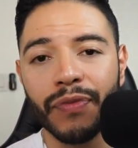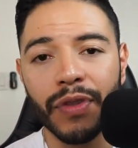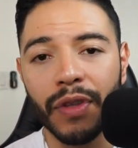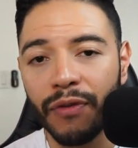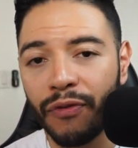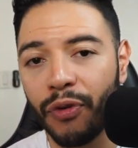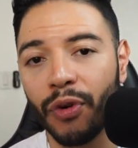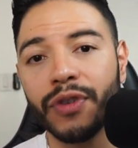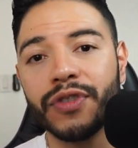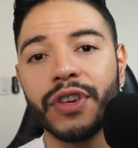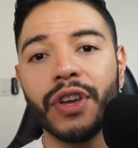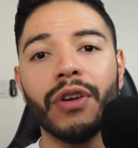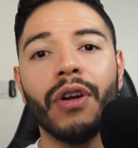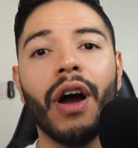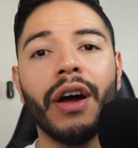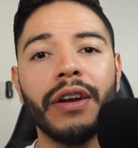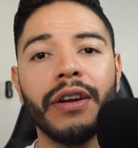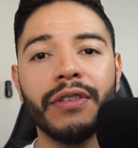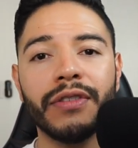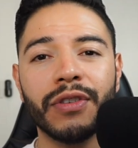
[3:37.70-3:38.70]
first year
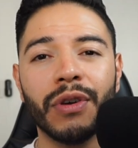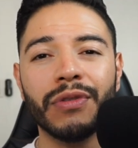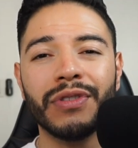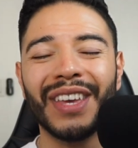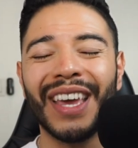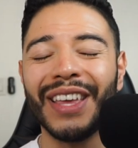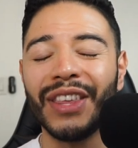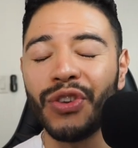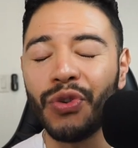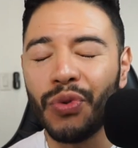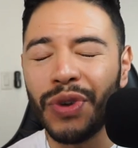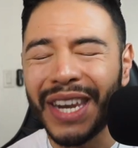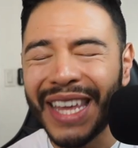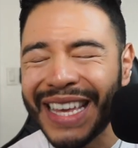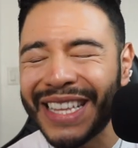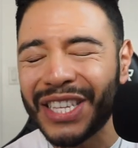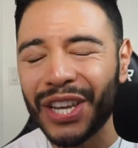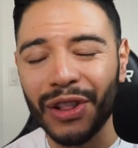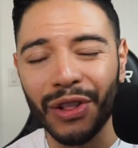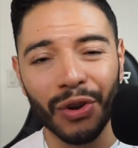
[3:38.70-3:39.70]
audit associate, you
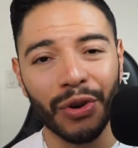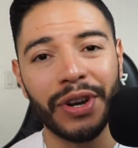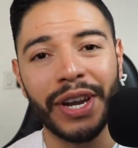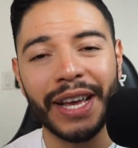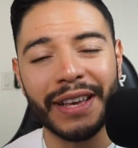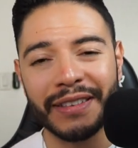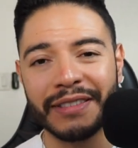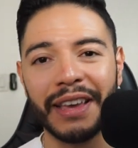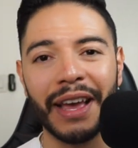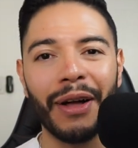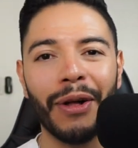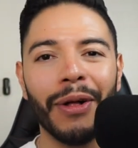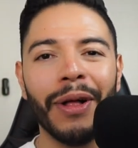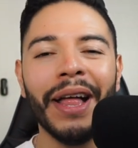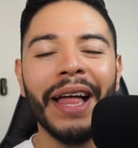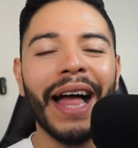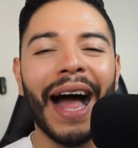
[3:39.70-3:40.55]
need to learn Excel.